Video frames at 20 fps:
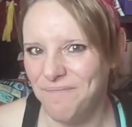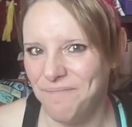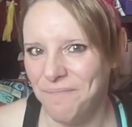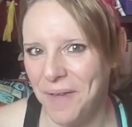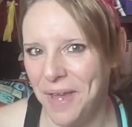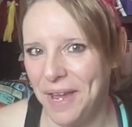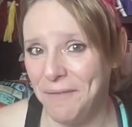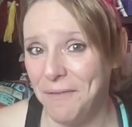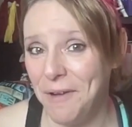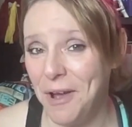
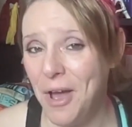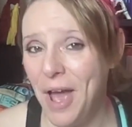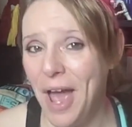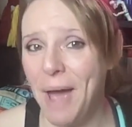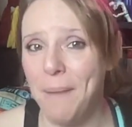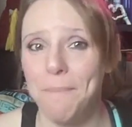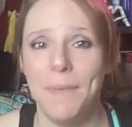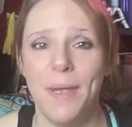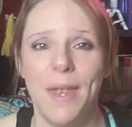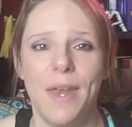may well
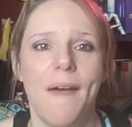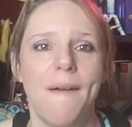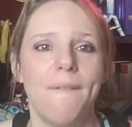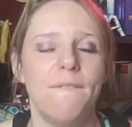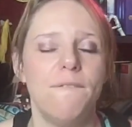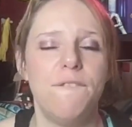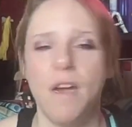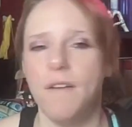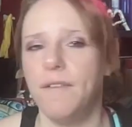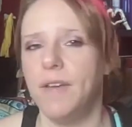have been
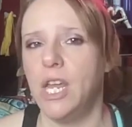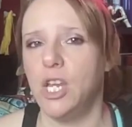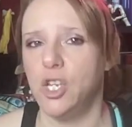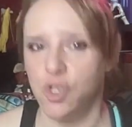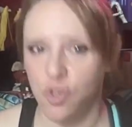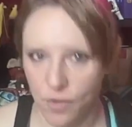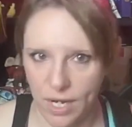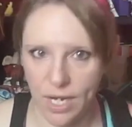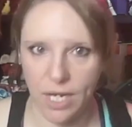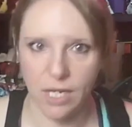very
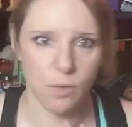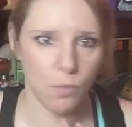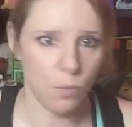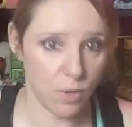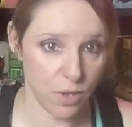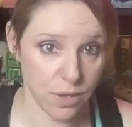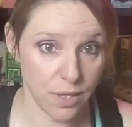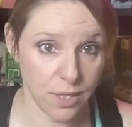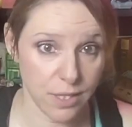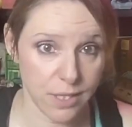intrigued
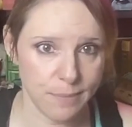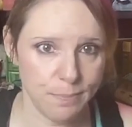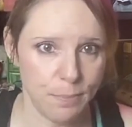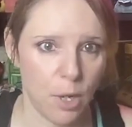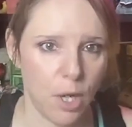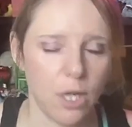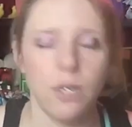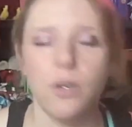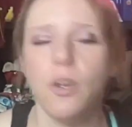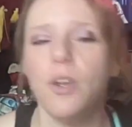with this
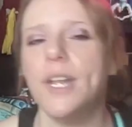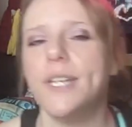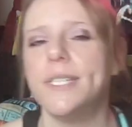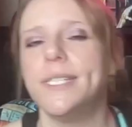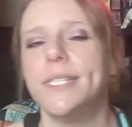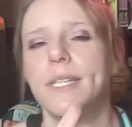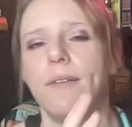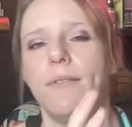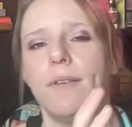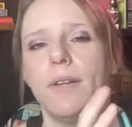book. Not
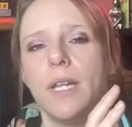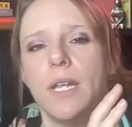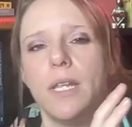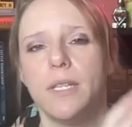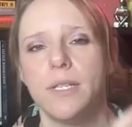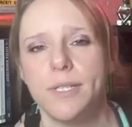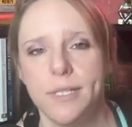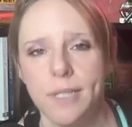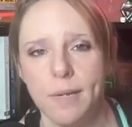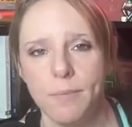necessarily
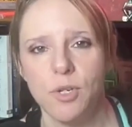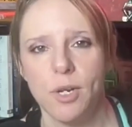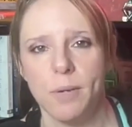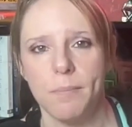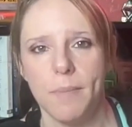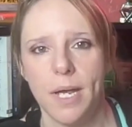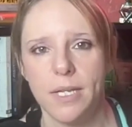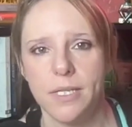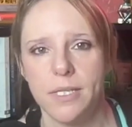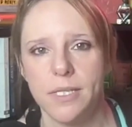the subject
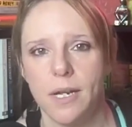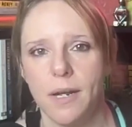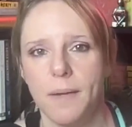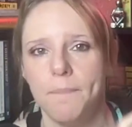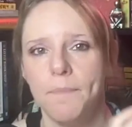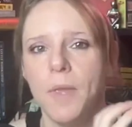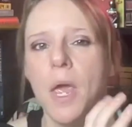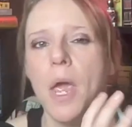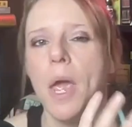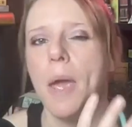matter,
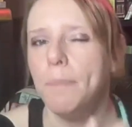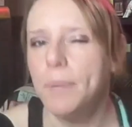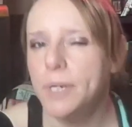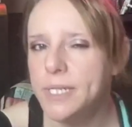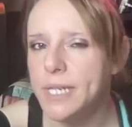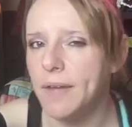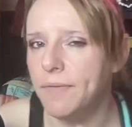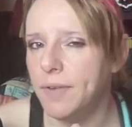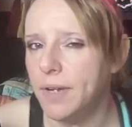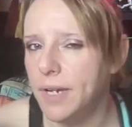but
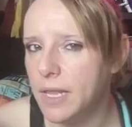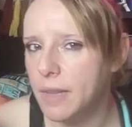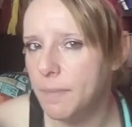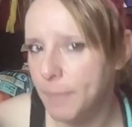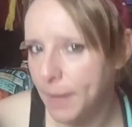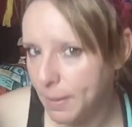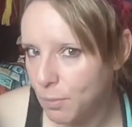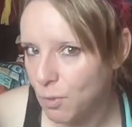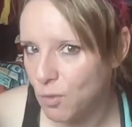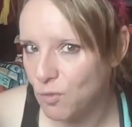definitely the
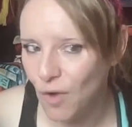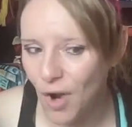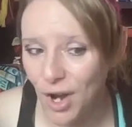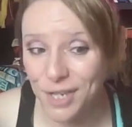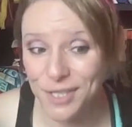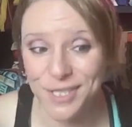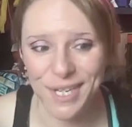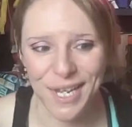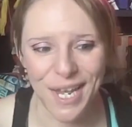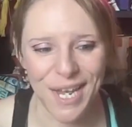people
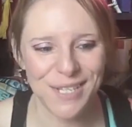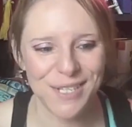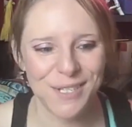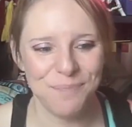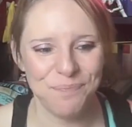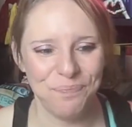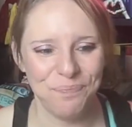writing it.